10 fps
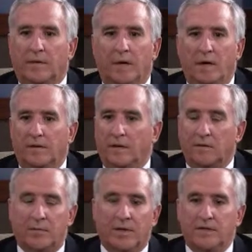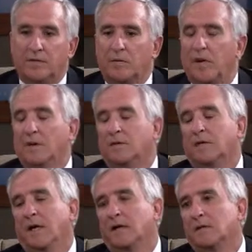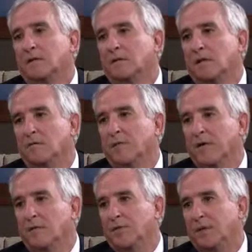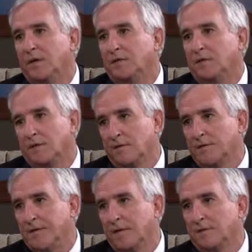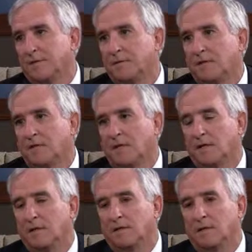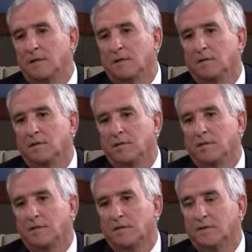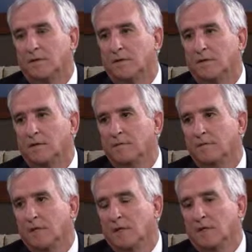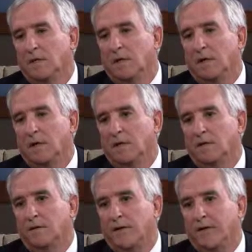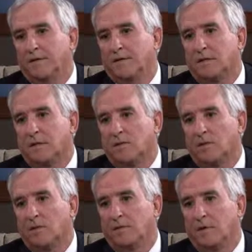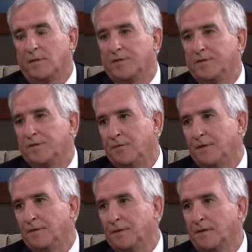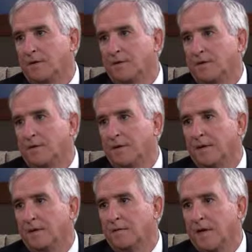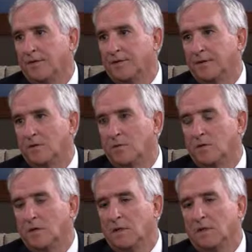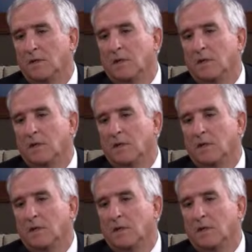another place we might look at is Bennett Place, another state historic site, which is in Durham. And that's where the largest surrender occurred after the war.